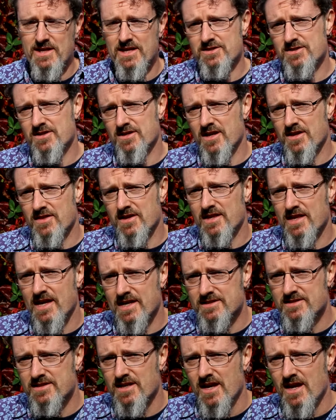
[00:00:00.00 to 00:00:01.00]
that journey. I think
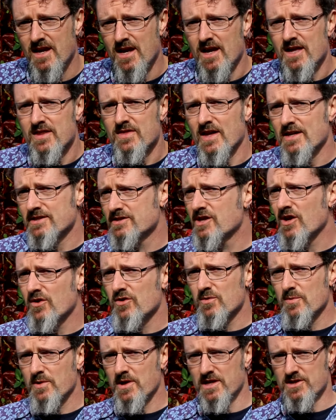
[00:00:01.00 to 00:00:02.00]
that's
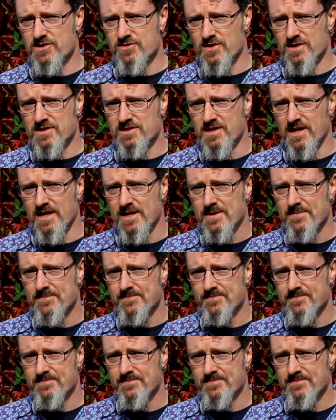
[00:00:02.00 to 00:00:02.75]
going to be interesting.